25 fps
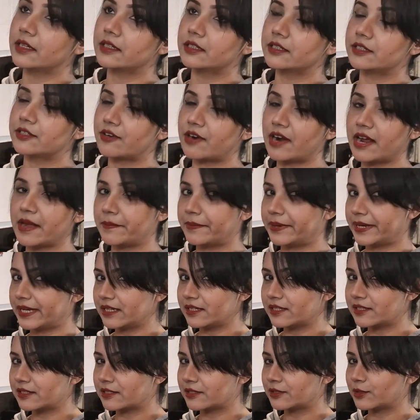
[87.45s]
dry
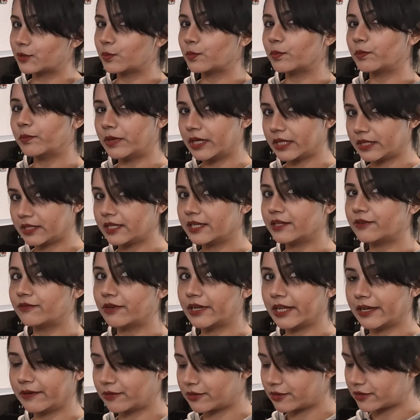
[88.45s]
piss, but it
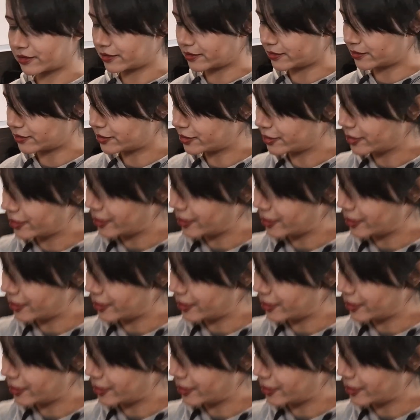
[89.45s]
flavors good.